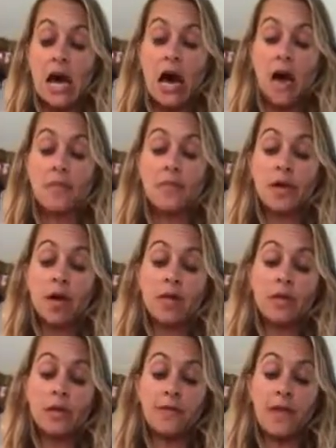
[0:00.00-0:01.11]
The
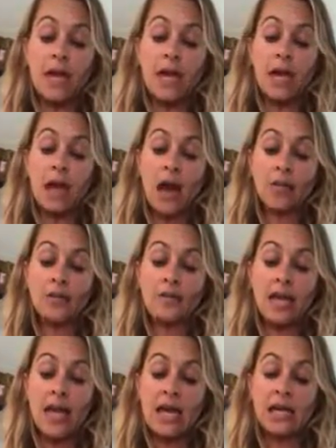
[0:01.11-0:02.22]
only thing I will
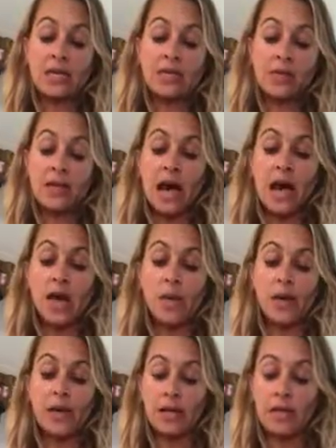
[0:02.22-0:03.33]
say is it was an
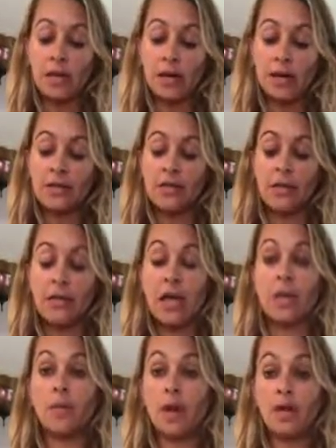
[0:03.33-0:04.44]
eye-opening experience for
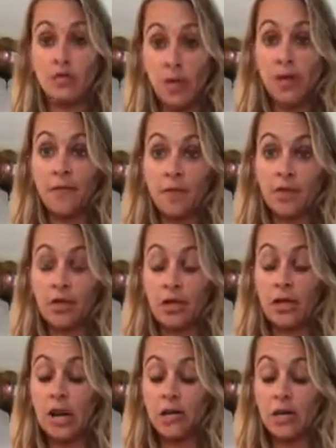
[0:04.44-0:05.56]
me, because when I first
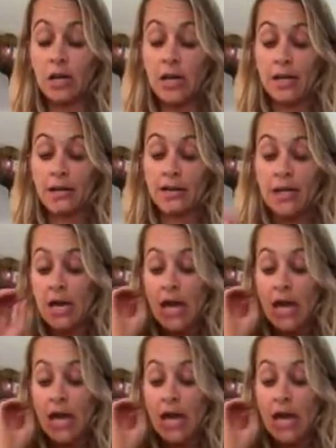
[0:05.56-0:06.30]
started, I realized